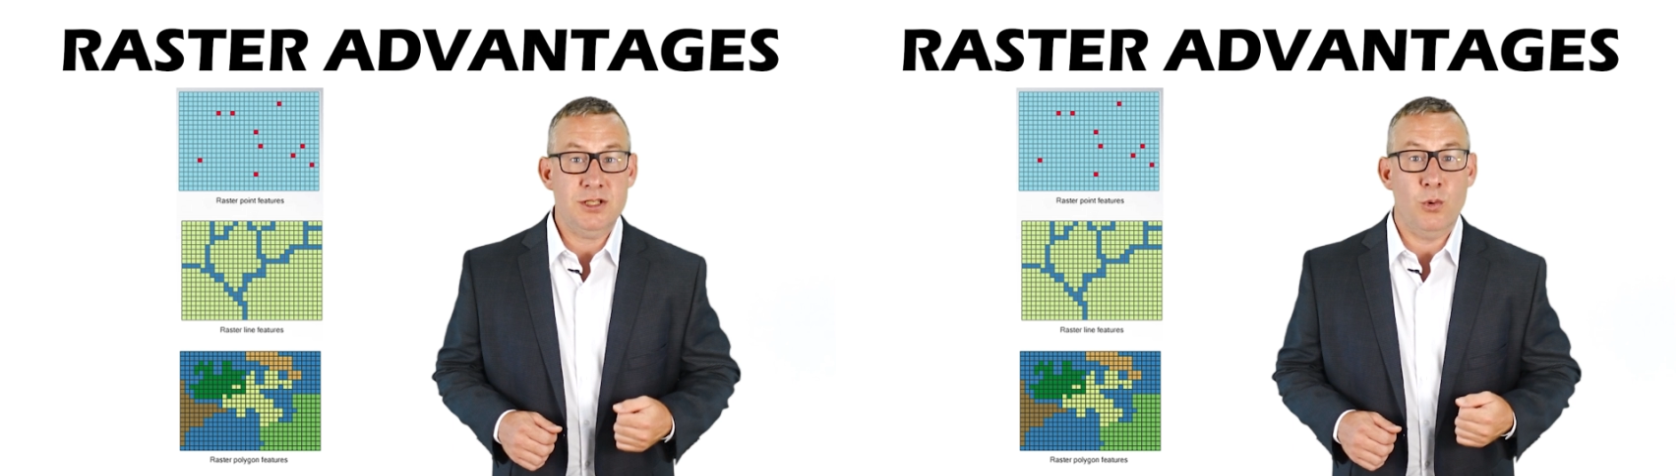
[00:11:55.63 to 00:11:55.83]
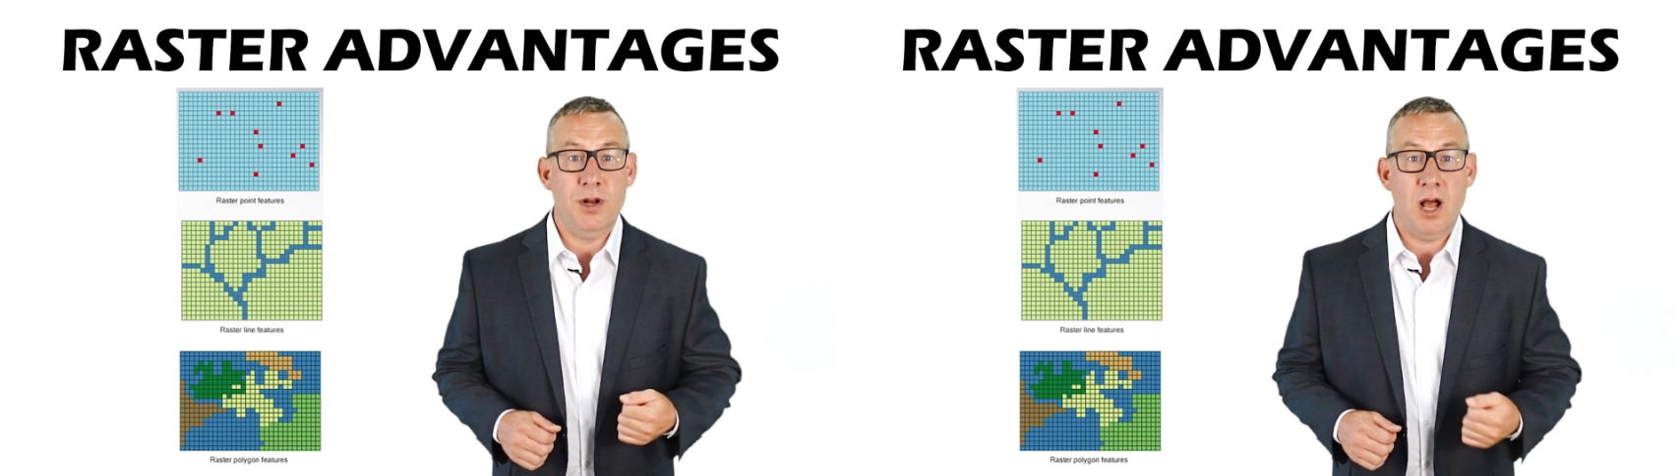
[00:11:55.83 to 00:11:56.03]

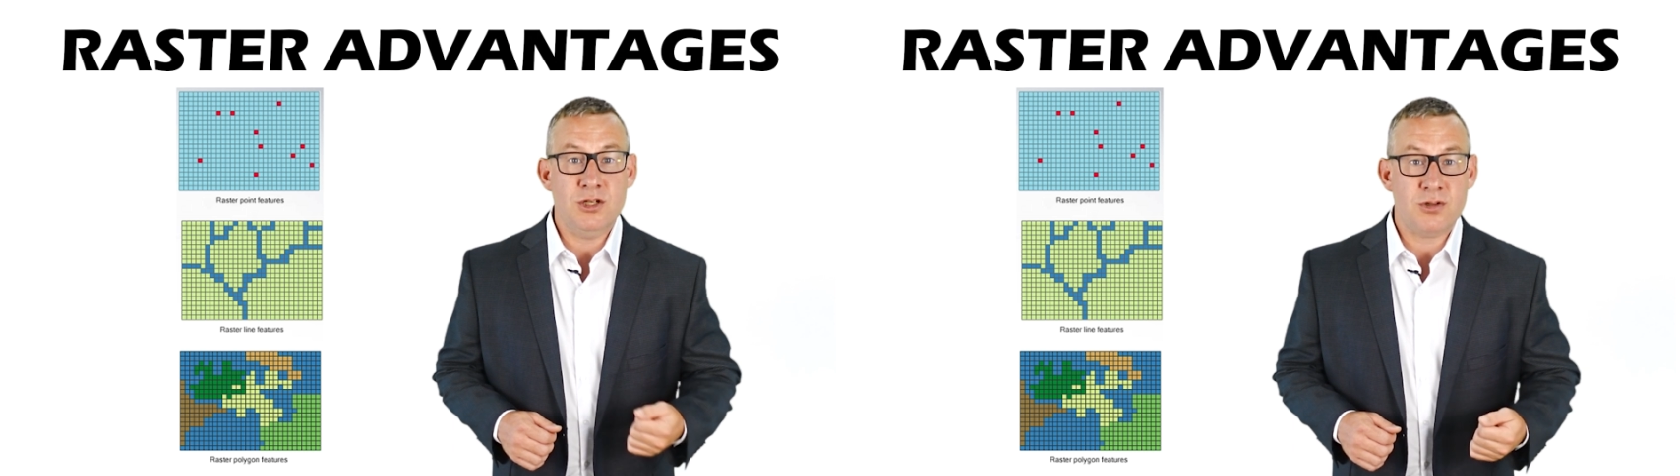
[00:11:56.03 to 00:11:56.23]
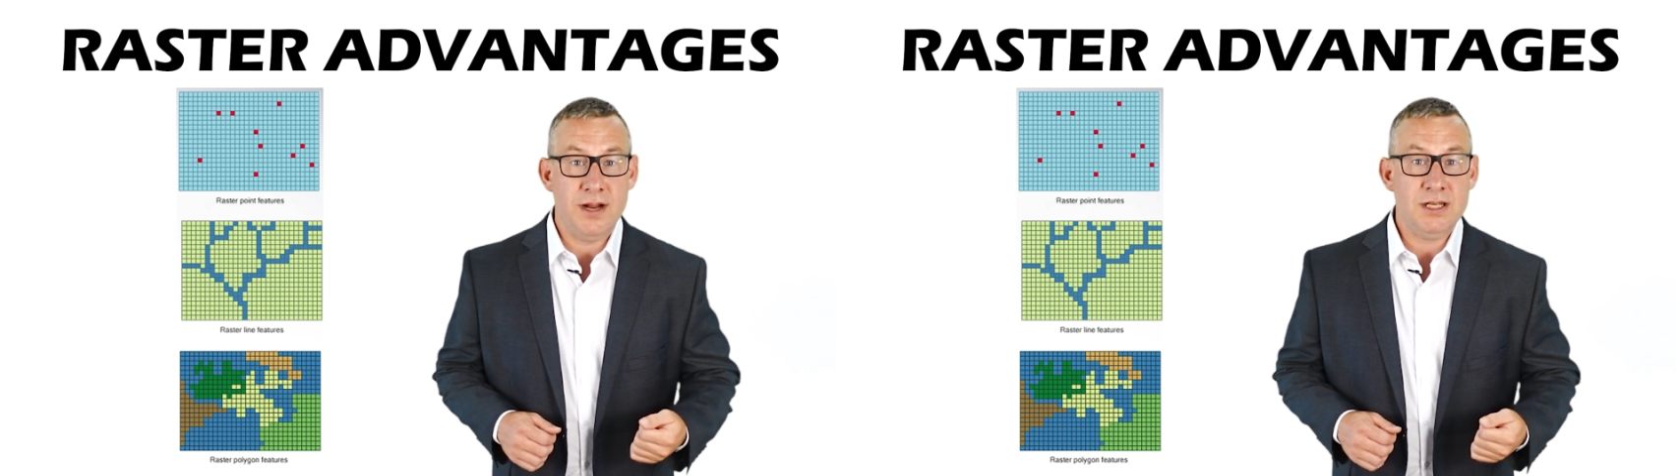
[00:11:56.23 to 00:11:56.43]
to an
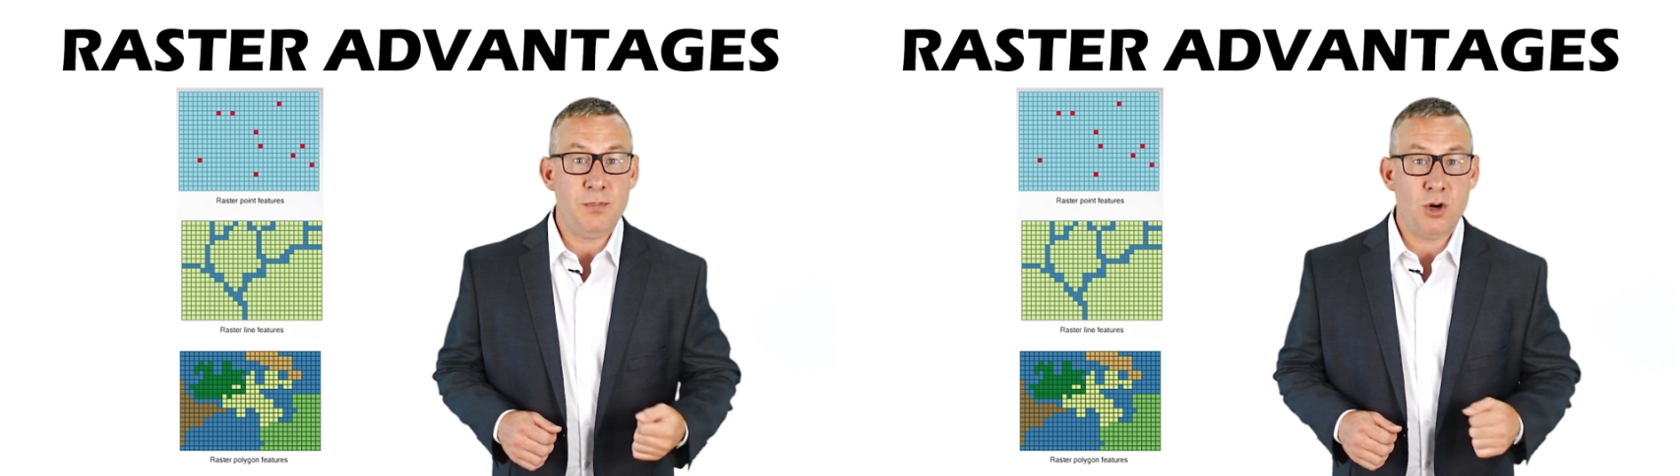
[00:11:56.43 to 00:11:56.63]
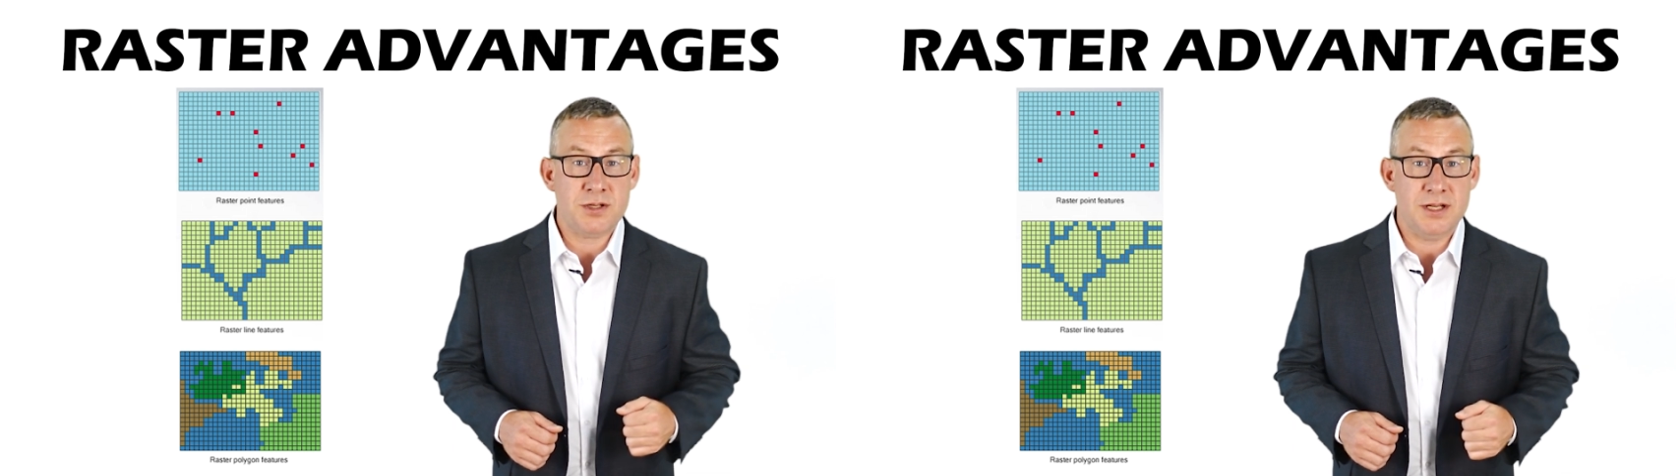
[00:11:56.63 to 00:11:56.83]
untrained
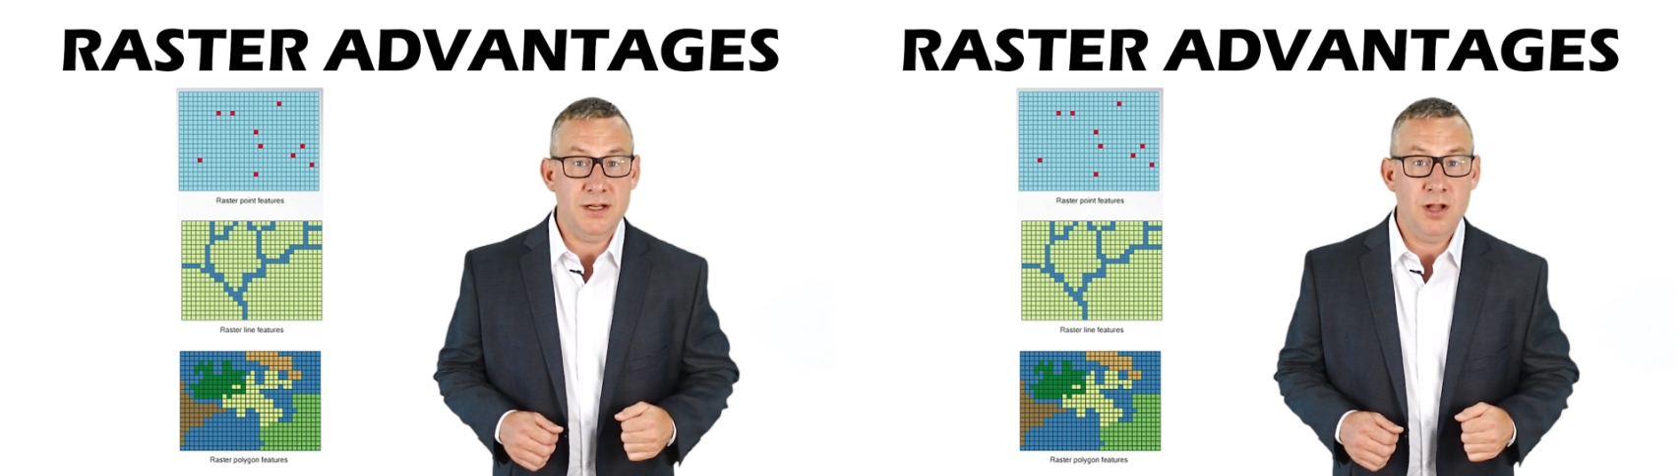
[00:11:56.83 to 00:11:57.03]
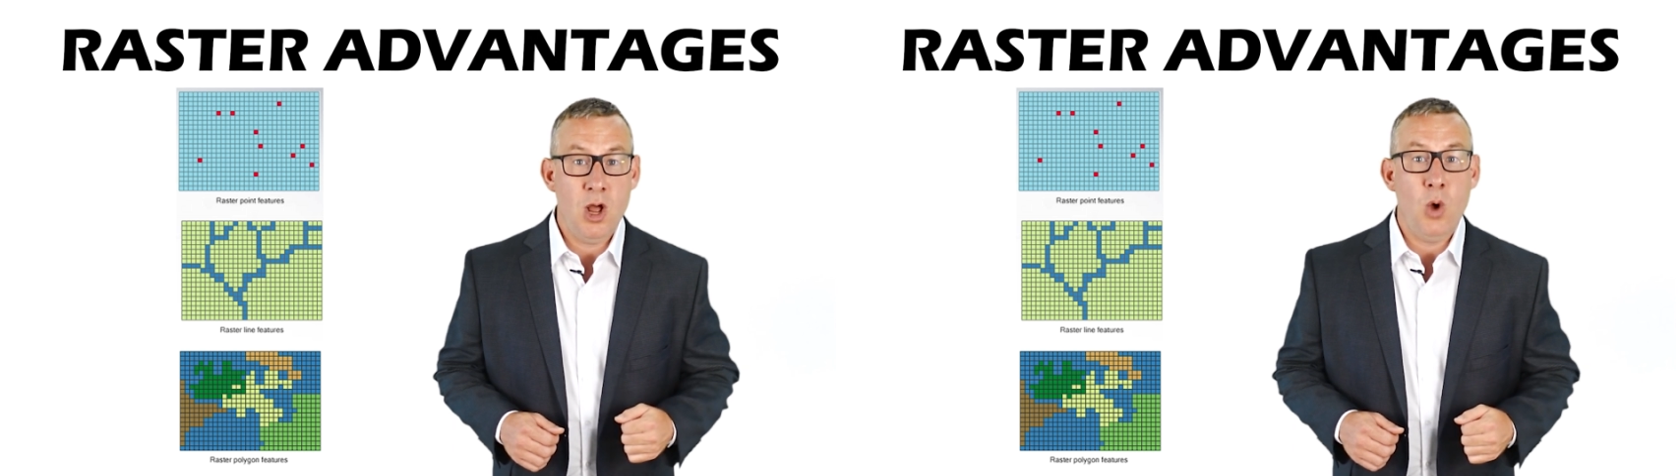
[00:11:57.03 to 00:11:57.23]
person